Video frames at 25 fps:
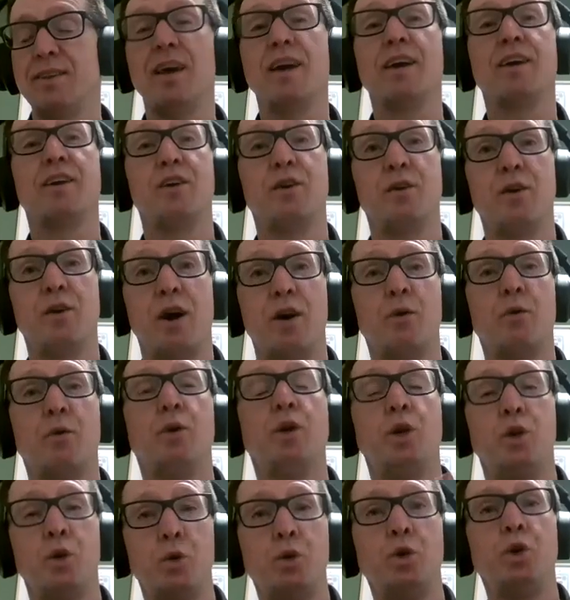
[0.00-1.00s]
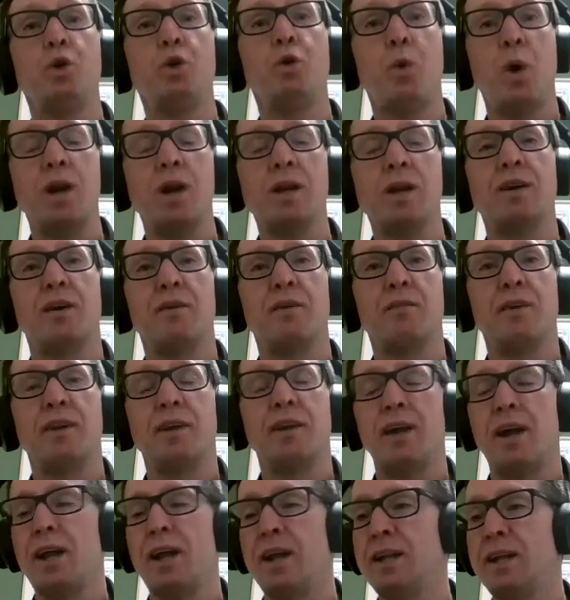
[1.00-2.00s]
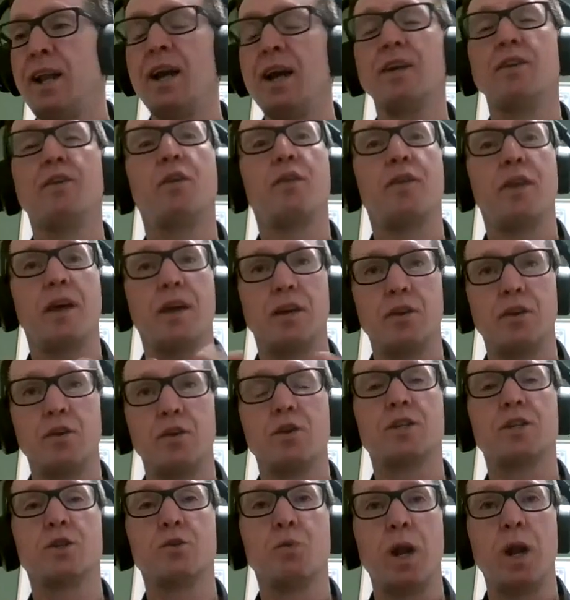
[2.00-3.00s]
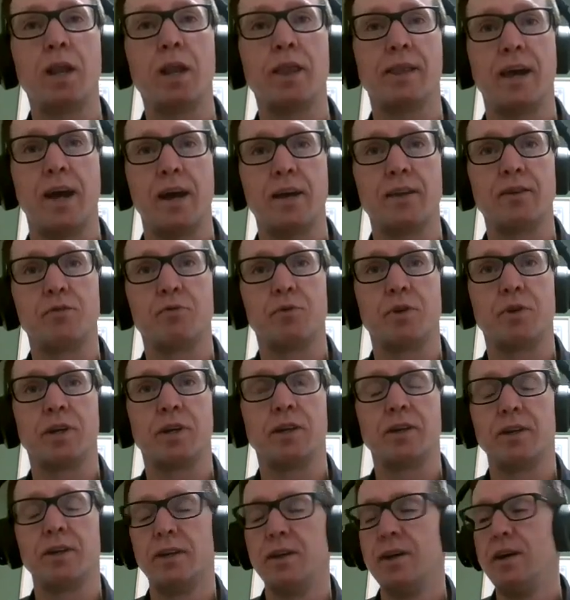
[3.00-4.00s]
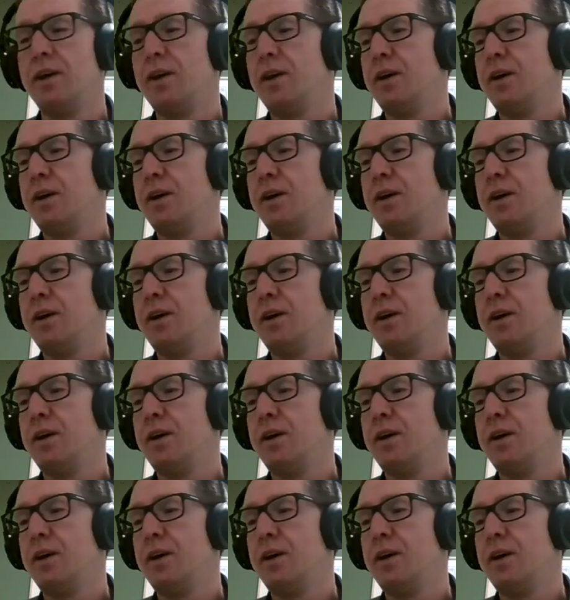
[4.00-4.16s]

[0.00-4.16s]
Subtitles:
thank you. You're welcome. And I'd like to thank you as well, Kathryn,